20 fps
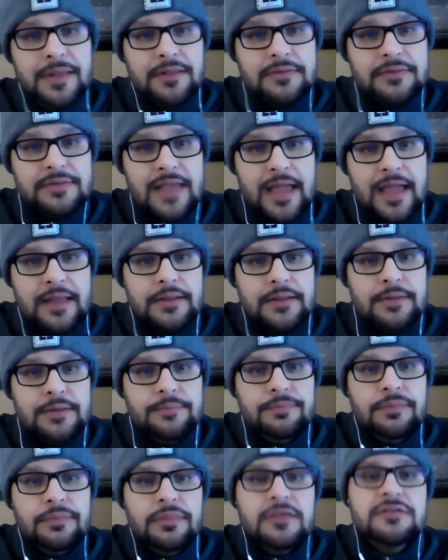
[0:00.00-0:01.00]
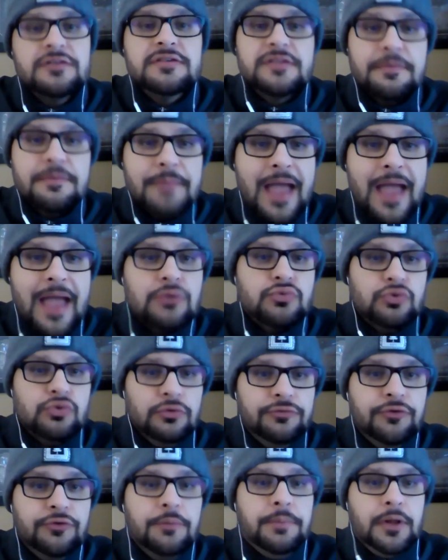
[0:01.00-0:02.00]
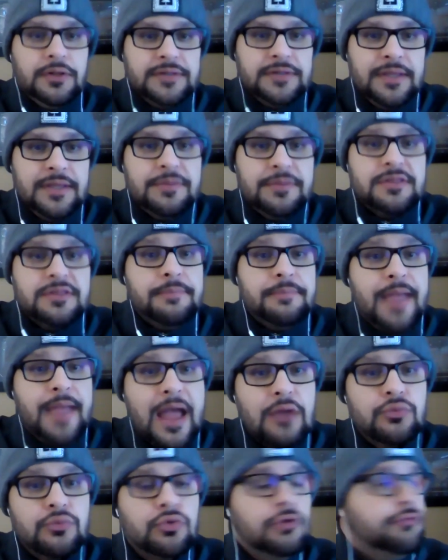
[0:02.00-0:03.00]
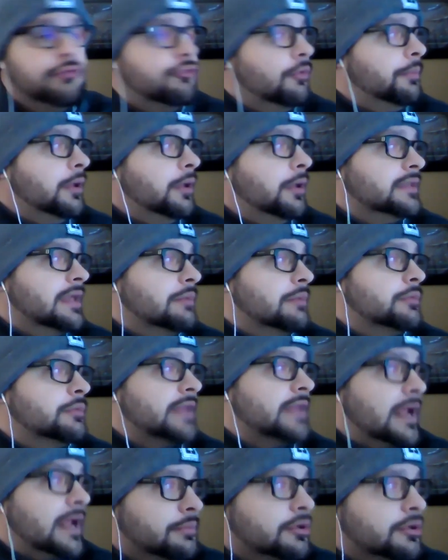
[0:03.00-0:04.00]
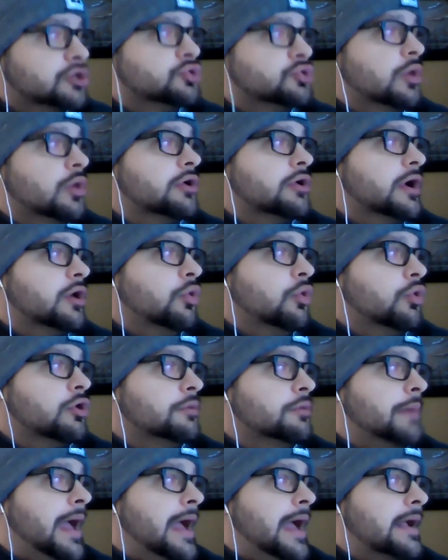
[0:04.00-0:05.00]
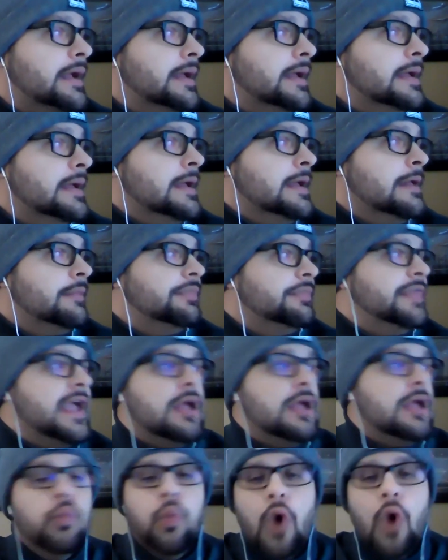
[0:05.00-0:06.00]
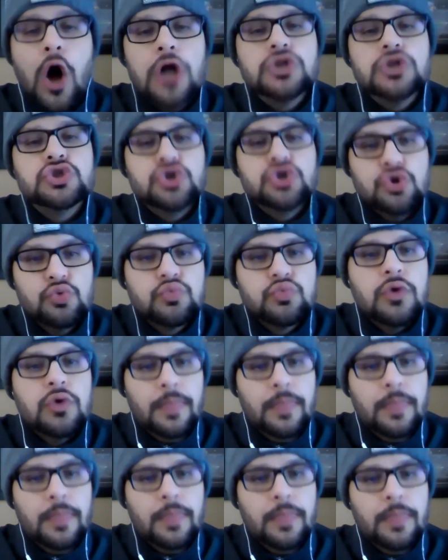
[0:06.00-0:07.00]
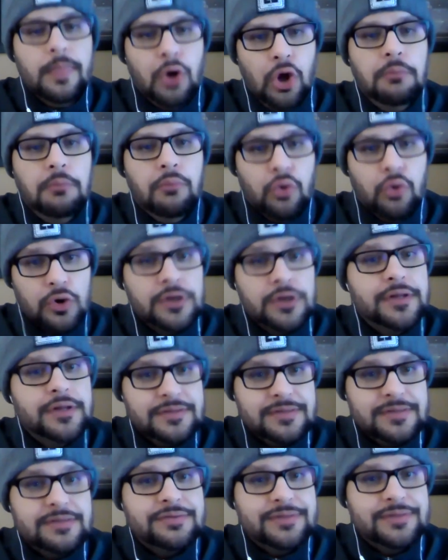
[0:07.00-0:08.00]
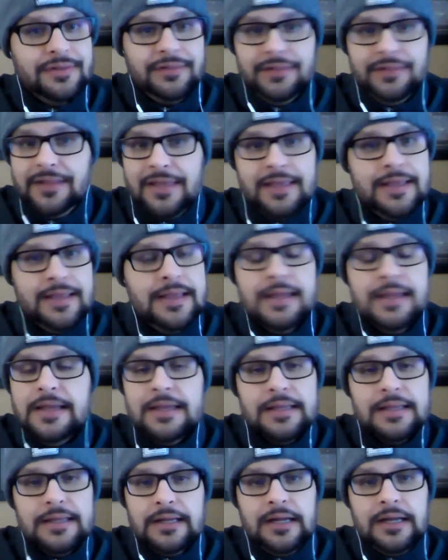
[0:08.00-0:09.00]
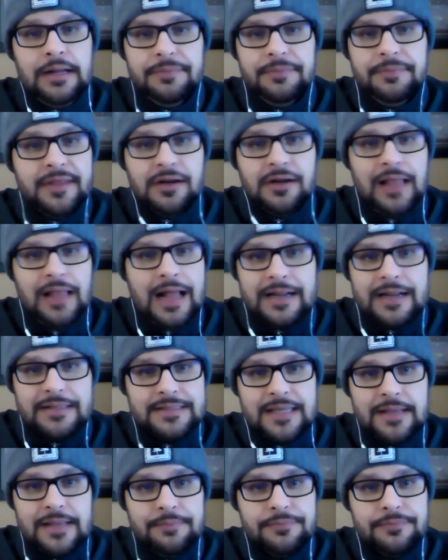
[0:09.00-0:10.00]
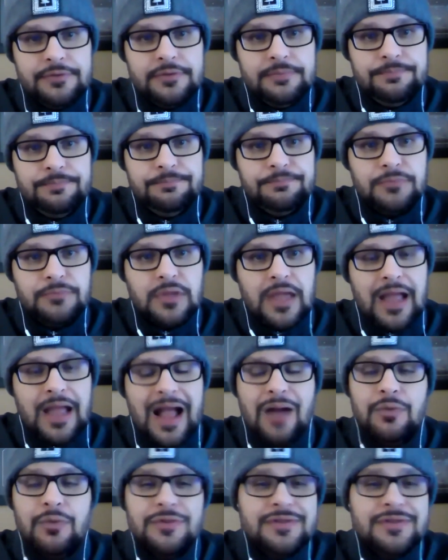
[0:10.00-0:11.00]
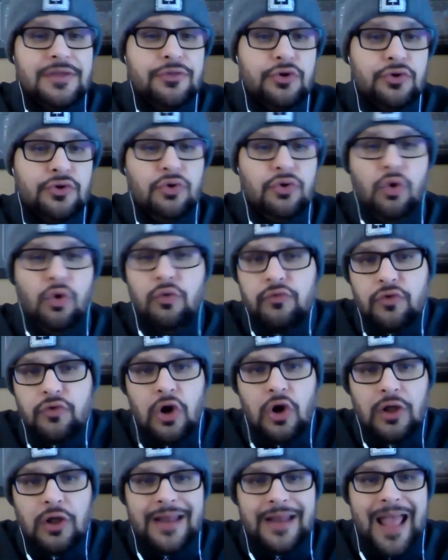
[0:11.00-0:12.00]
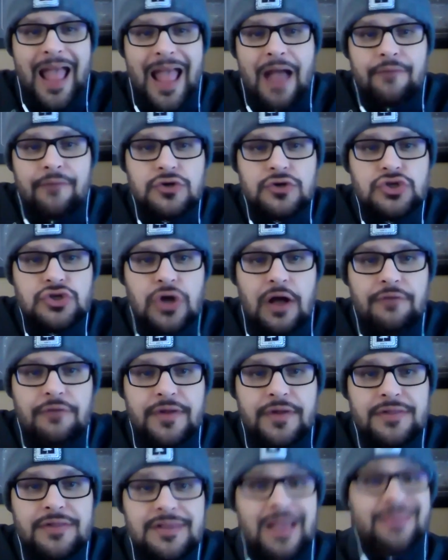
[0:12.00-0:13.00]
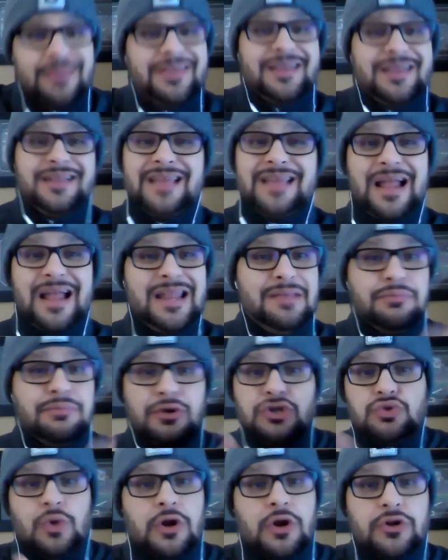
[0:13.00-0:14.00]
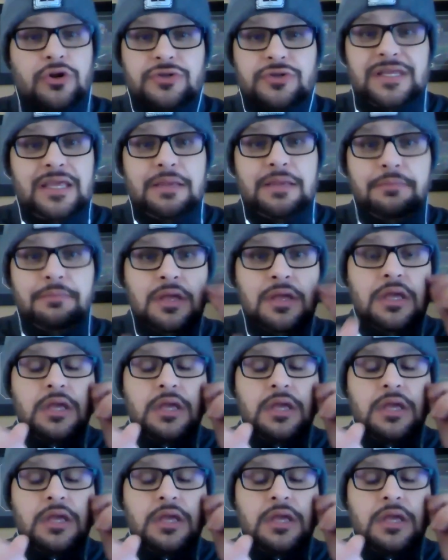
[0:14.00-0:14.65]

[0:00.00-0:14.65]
said, this is a Matt Rule football team. It's a Matt Rule football team with Teddy Bridgewater at quarterback. They want to run the ball more consistently than a lot of teams. Okay, I would say they're overall an average offense. I think a Teddy Bridgewater team